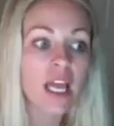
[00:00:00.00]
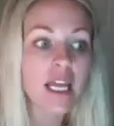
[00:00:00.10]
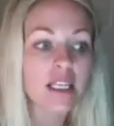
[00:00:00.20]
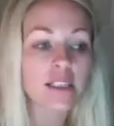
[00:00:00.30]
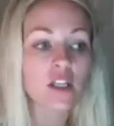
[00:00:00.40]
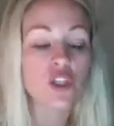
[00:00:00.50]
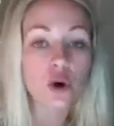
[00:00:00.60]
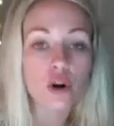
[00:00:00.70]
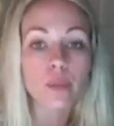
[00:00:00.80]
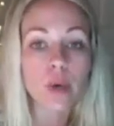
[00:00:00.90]
is to
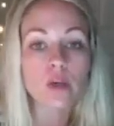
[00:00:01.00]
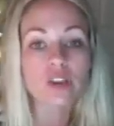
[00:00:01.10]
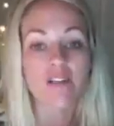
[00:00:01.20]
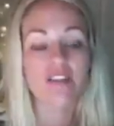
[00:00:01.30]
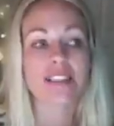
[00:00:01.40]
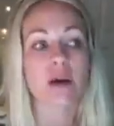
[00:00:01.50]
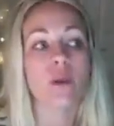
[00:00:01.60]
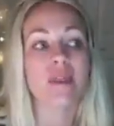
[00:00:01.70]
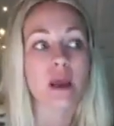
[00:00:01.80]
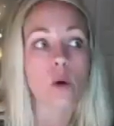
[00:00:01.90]
go to the post office
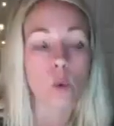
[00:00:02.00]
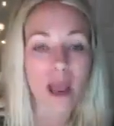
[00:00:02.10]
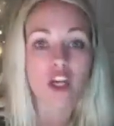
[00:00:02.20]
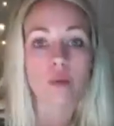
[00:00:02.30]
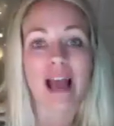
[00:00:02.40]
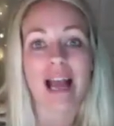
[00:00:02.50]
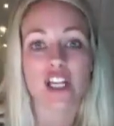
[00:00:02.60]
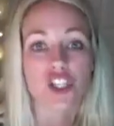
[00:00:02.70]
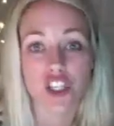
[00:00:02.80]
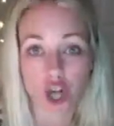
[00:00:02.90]
when they weigh your
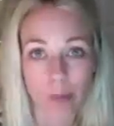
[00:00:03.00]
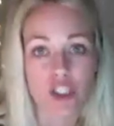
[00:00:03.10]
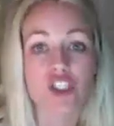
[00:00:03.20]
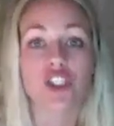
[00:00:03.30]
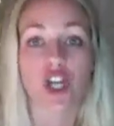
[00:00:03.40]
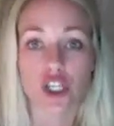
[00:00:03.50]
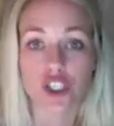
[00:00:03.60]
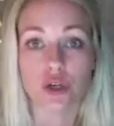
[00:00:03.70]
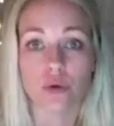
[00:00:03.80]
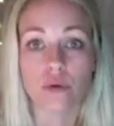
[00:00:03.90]
package to know how much to
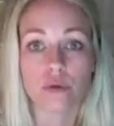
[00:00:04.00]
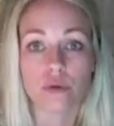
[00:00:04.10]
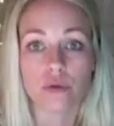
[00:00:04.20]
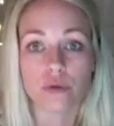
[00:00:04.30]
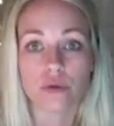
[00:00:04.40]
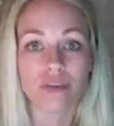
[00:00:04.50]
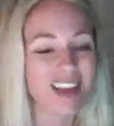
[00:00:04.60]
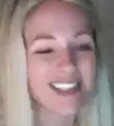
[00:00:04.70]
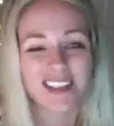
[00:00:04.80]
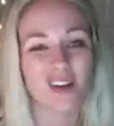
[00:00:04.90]
charge you.
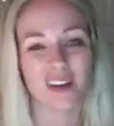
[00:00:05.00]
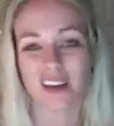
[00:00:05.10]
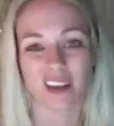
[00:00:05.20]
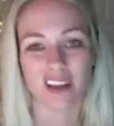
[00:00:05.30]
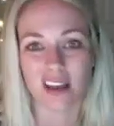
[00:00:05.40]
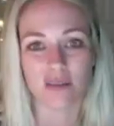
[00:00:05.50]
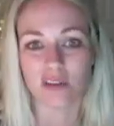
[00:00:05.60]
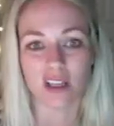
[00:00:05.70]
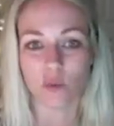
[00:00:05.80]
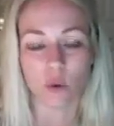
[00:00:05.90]
That's the only thing that
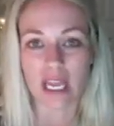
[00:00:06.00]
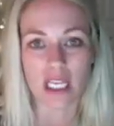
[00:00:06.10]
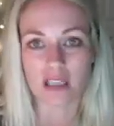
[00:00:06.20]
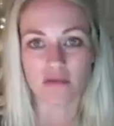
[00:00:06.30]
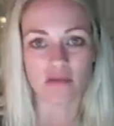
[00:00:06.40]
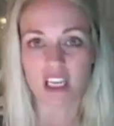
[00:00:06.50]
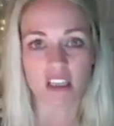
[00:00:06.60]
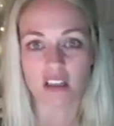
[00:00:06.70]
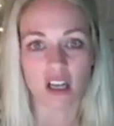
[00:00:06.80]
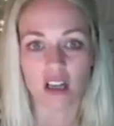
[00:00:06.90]
really
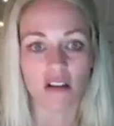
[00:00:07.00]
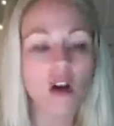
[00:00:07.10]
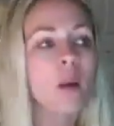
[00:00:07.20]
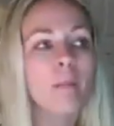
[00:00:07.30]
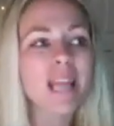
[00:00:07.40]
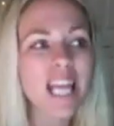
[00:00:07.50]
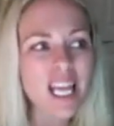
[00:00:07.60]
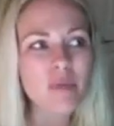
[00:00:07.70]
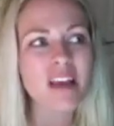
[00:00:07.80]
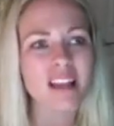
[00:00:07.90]

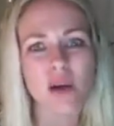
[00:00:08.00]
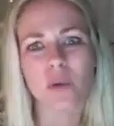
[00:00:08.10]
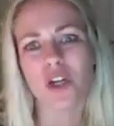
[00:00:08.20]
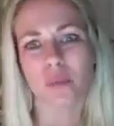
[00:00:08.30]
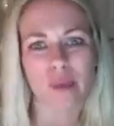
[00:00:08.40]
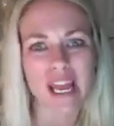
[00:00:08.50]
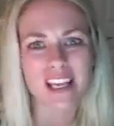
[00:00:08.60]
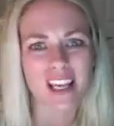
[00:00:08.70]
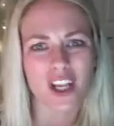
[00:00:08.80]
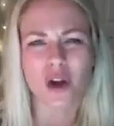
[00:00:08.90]
maybe like when you're
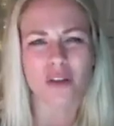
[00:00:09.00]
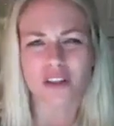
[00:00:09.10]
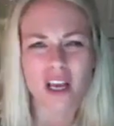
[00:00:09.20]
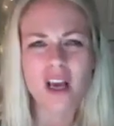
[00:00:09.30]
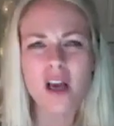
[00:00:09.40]
baking, there's